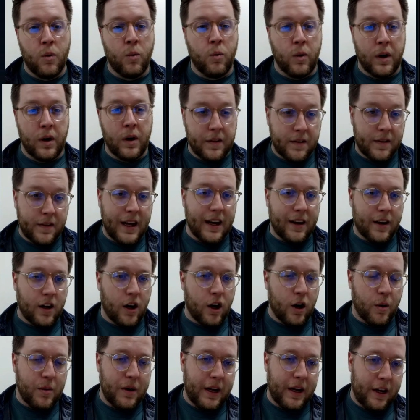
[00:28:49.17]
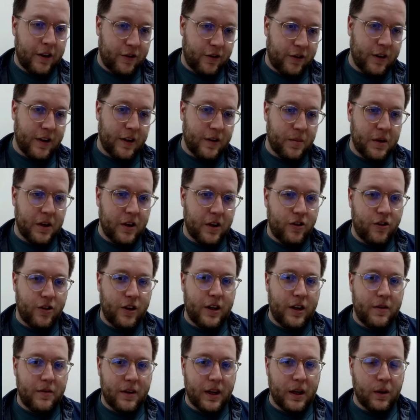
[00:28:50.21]
once that carbonation has been
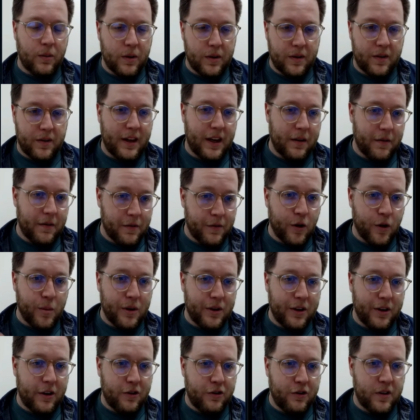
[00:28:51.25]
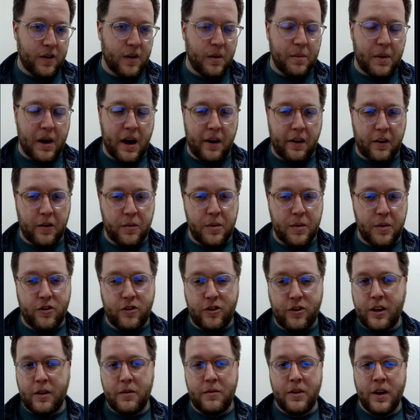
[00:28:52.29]
achieved, like once that fermentation in the bottle has been
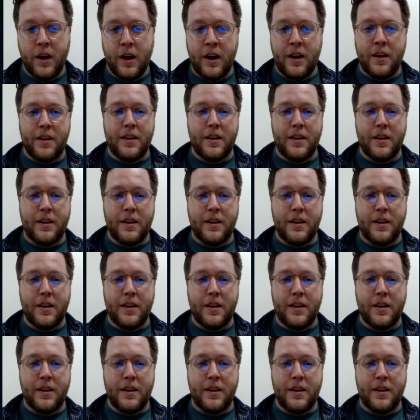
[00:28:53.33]
achieved,